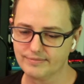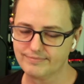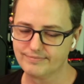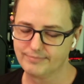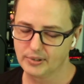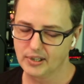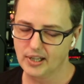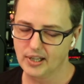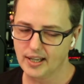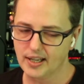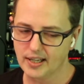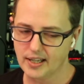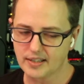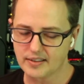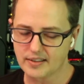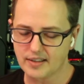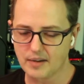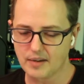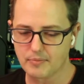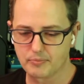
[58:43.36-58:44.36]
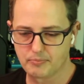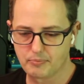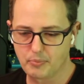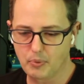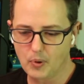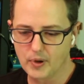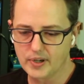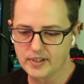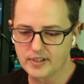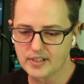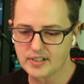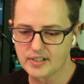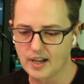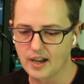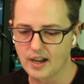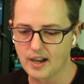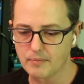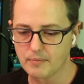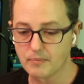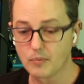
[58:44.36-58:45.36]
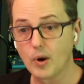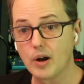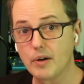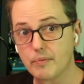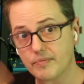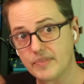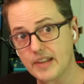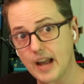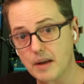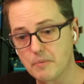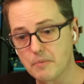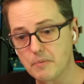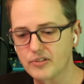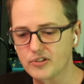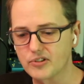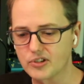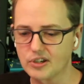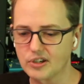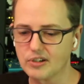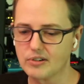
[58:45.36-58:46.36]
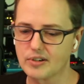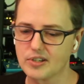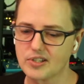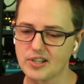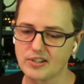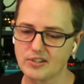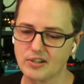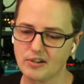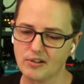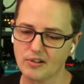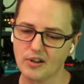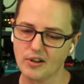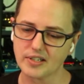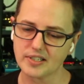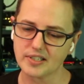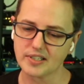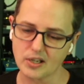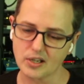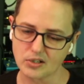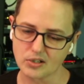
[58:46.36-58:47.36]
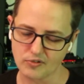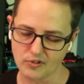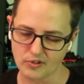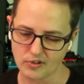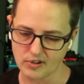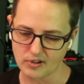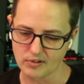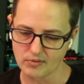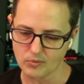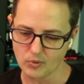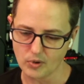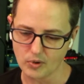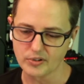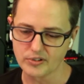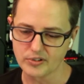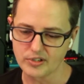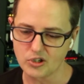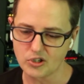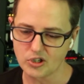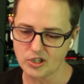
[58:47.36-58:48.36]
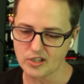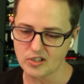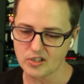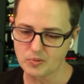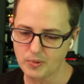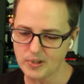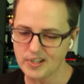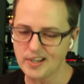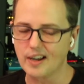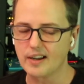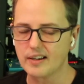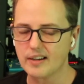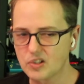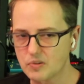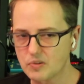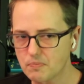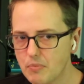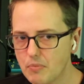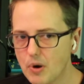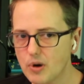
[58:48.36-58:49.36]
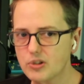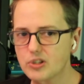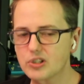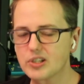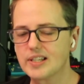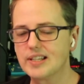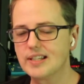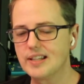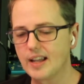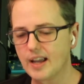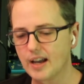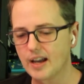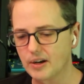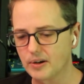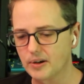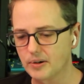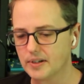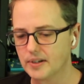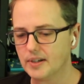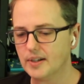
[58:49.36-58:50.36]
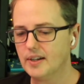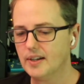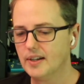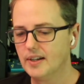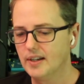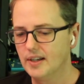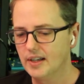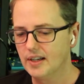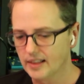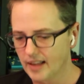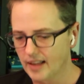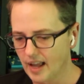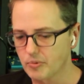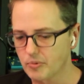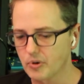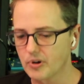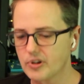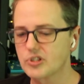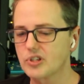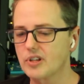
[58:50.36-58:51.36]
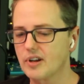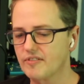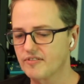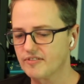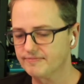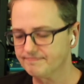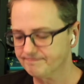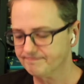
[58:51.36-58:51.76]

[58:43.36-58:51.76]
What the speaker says: playing at that point in time. Well, 9 months ago, because that's how long it takes for the royalty sheets. But yeah, it's mostly now library stuff.